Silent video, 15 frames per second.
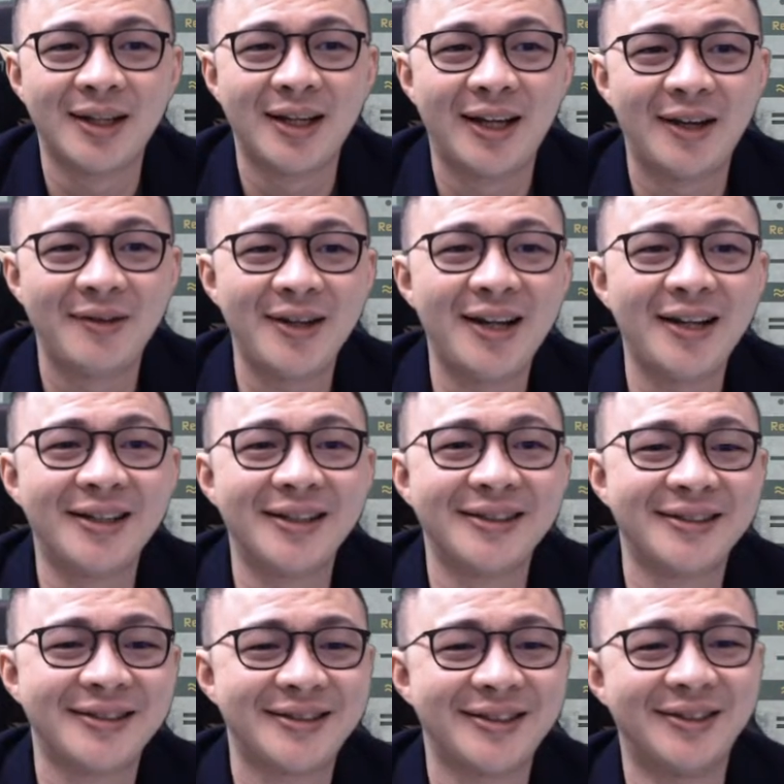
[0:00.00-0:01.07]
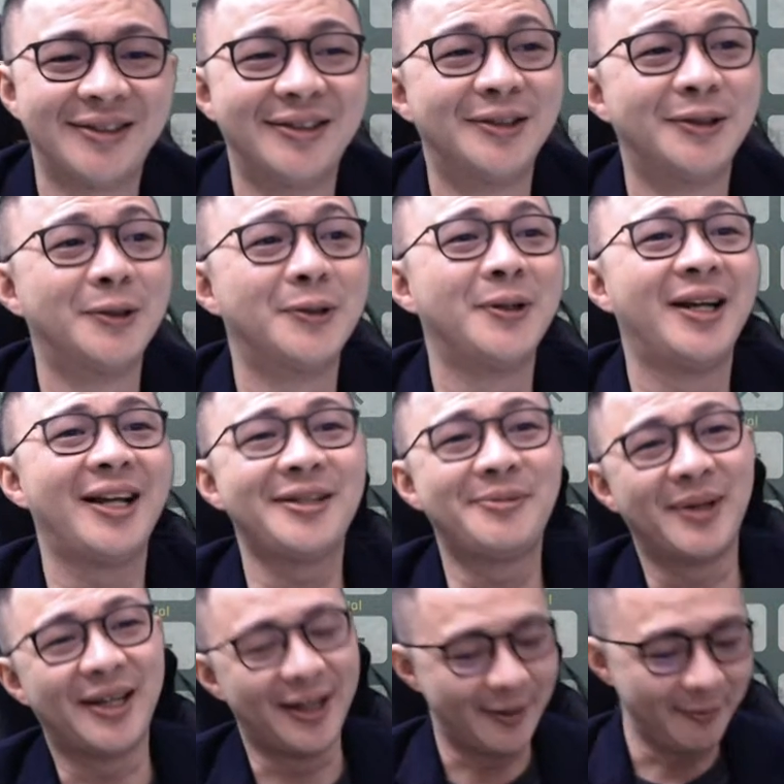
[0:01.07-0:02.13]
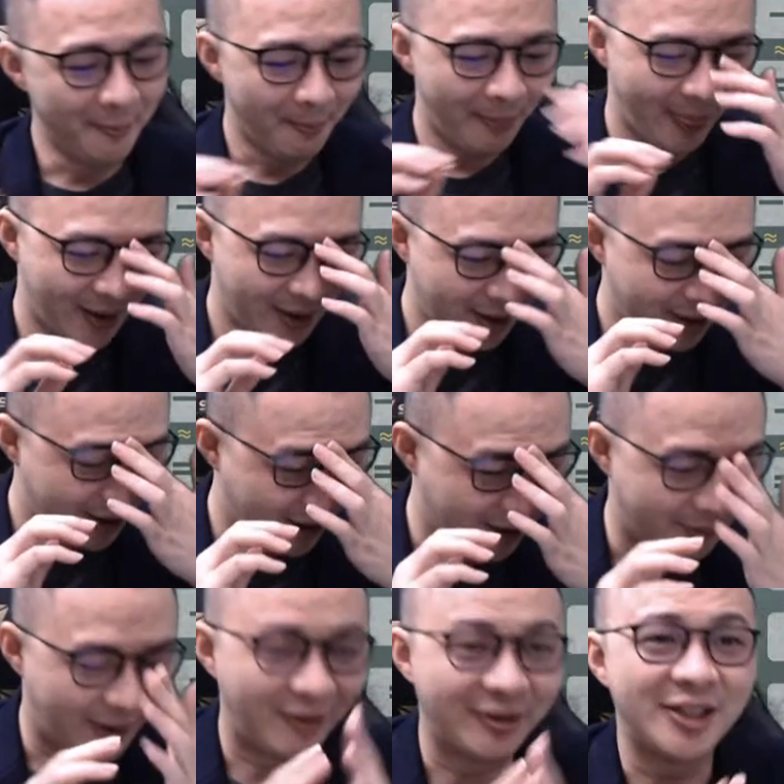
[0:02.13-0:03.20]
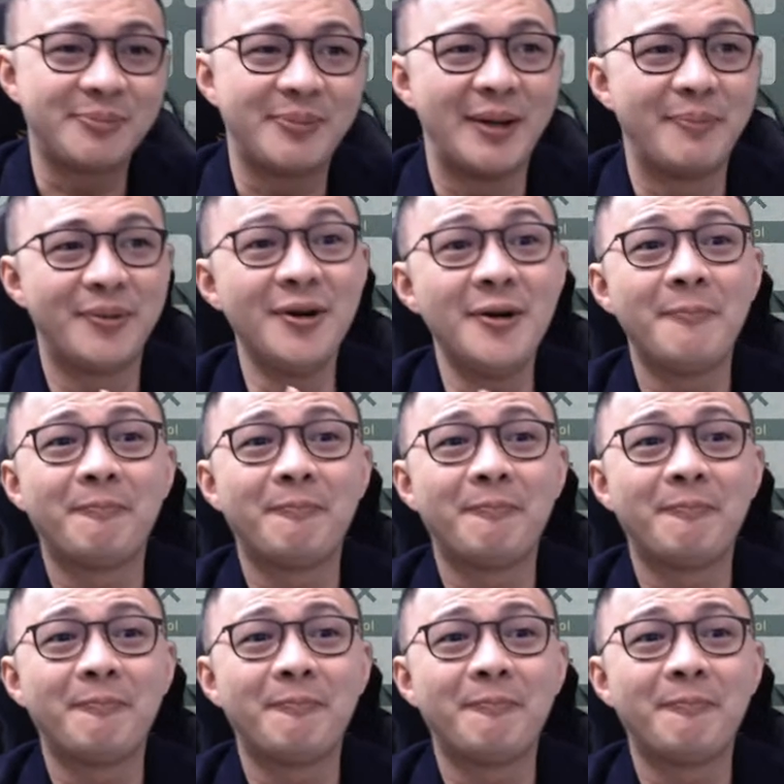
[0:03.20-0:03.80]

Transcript: yeah, so let's begin about this paper.